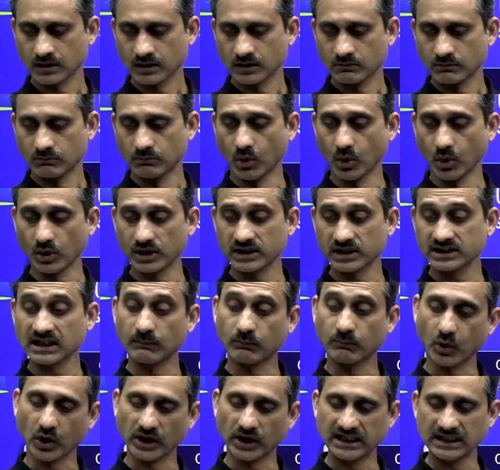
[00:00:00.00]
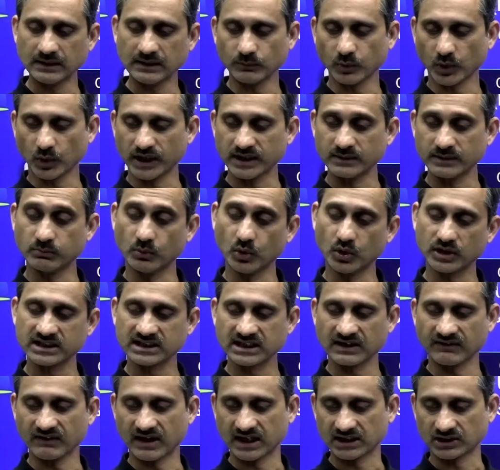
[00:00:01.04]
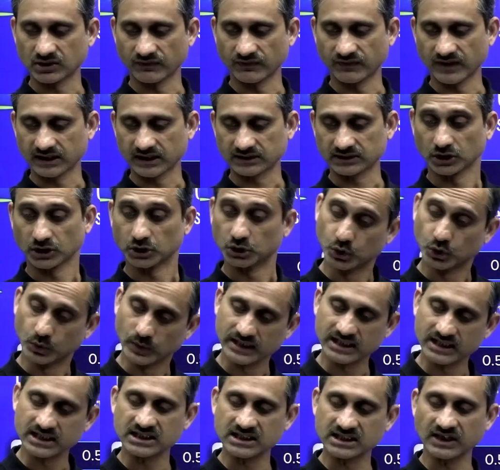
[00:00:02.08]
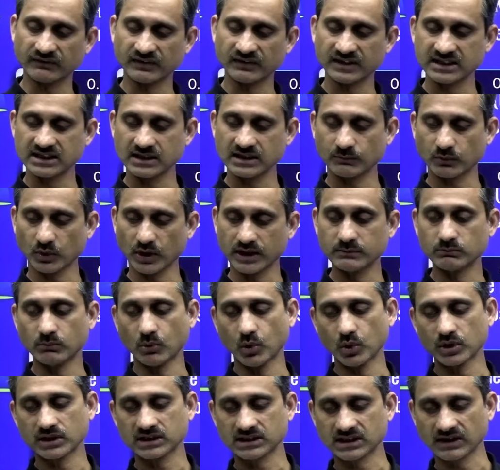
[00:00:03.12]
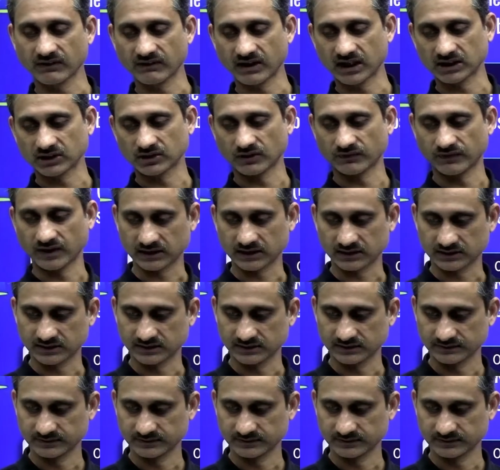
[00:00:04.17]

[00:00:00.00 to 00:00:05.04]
More is the boiling point, more is the Van 't Hoff factor. Lower is the freezing point, more is the Van 't Hoff factor.